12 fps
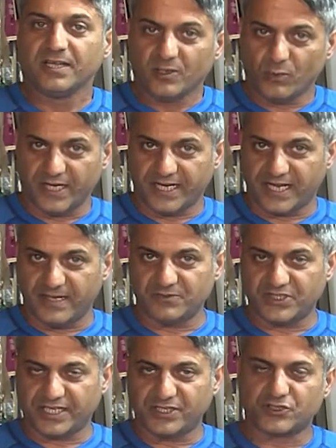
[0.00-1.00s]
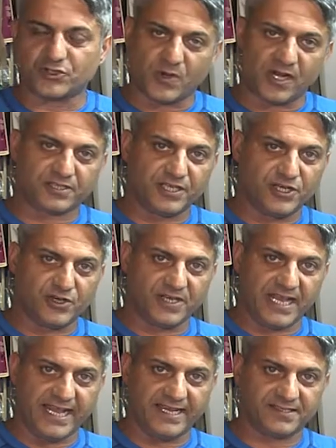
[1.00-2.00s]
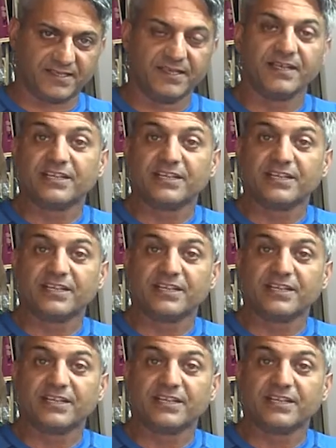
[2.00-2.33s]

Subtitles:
When it comes to constructing your gate,